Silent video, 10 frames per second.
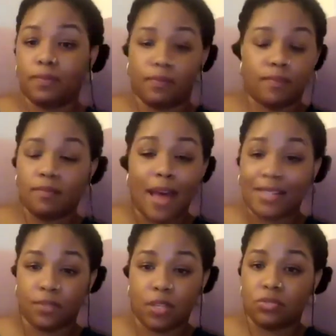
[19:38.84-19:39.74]

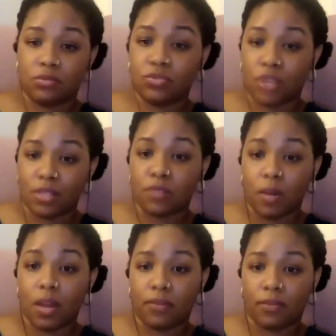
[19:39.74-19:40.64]
massively
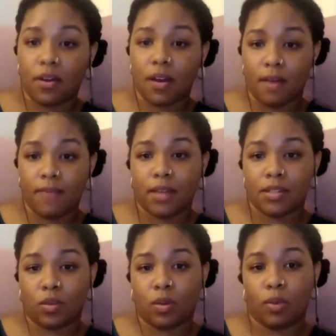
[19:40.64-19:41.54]
transformative. Um, and
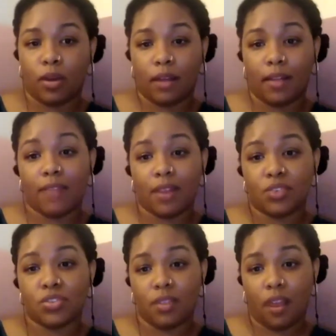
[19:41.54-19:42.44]
so we're yeah. putting a lot of
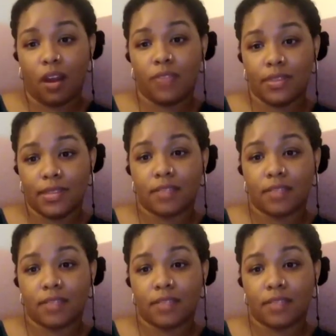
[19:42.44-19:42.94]
energy there these days.